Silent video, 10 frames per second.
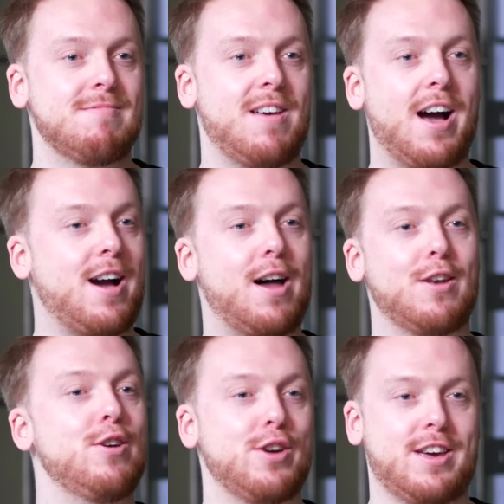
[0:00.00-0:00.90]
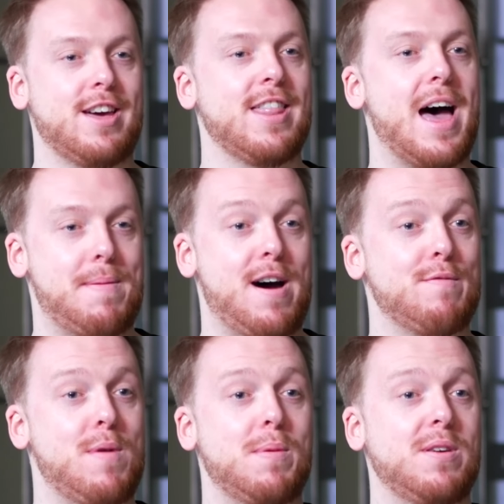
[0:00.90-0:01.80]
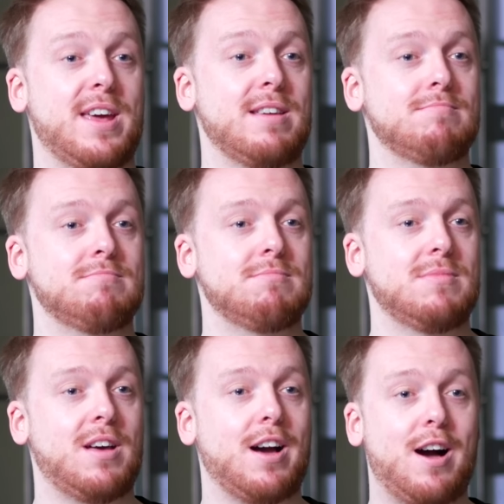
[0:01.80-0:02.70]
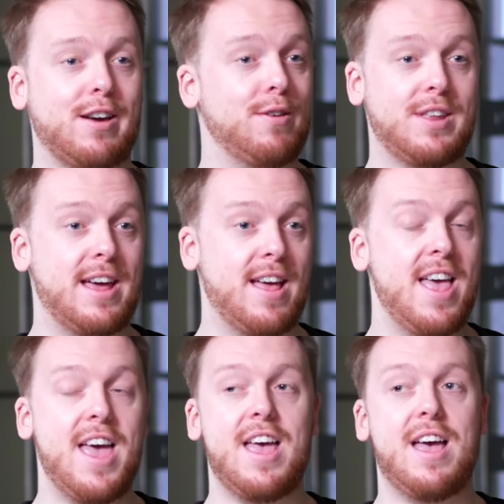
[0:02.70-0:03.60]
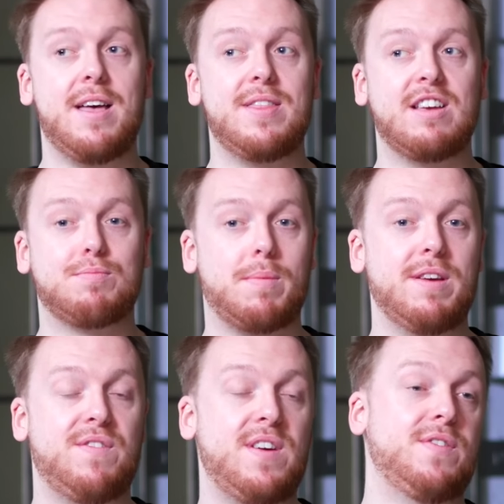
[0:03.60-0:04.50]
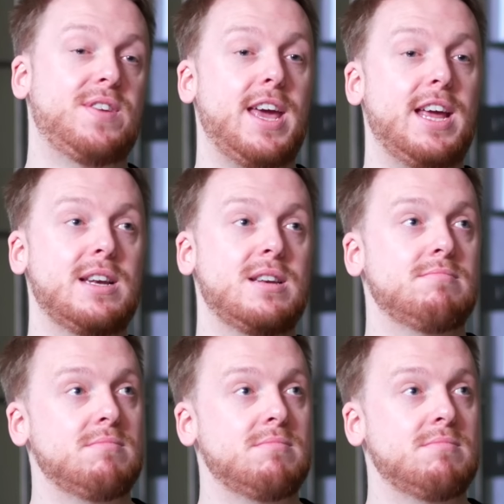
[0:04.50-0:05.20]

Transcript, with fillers: I can't look at that part of my body. I can't go down. There's probably 15